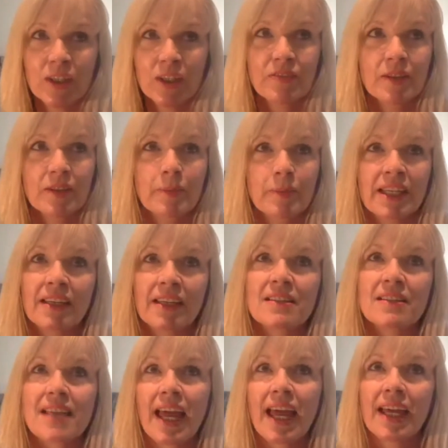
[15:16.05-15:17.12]
One of them
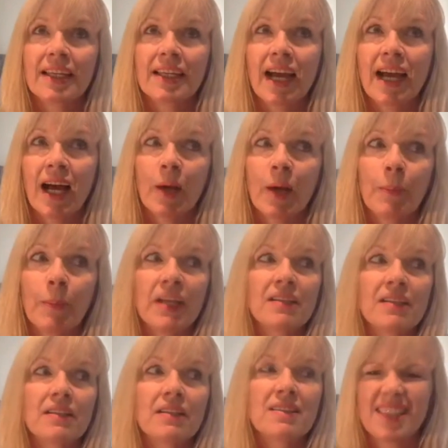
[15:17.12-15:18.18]
is a
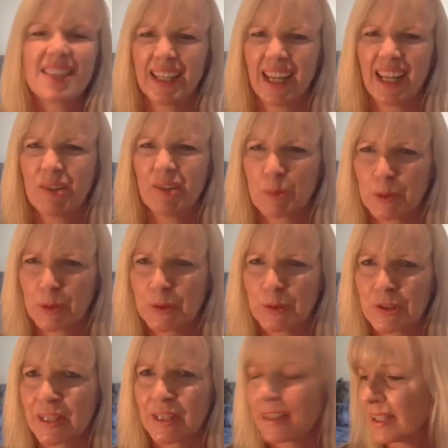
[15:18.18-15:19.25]
CNN
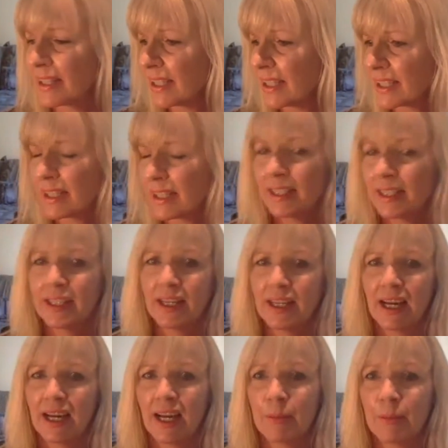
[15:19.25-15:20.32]
reporter, I think.
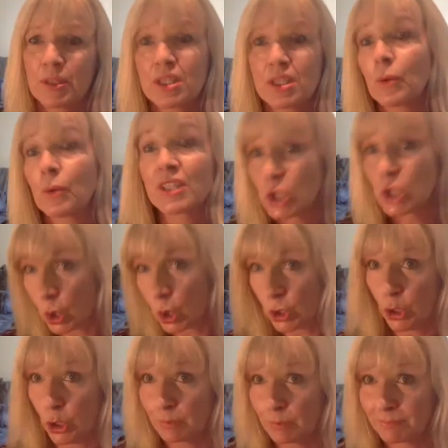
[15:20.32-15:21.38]
So it's not
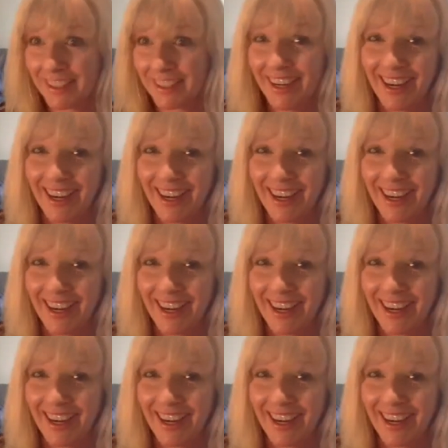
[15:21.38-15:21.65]
her.